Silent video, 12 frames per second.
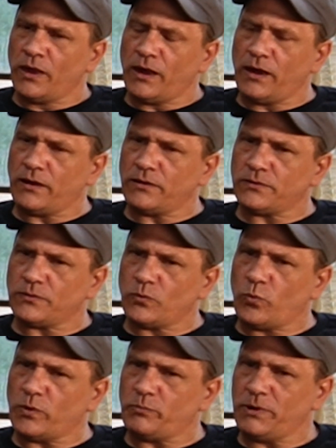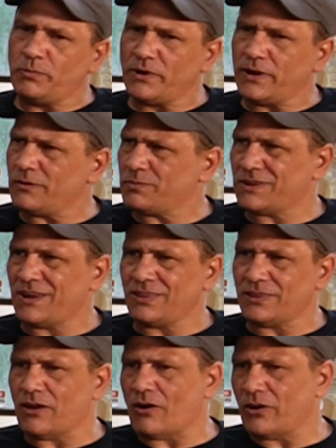And when people get upset
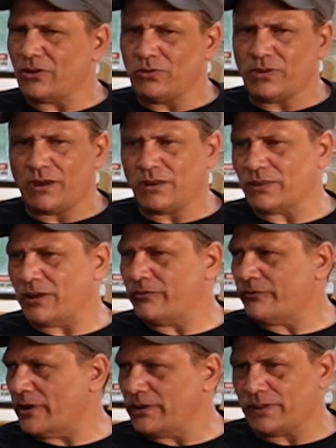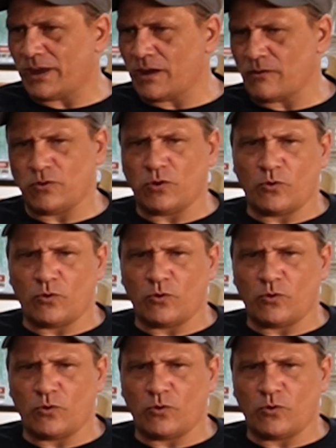and they argue that, and they fight that,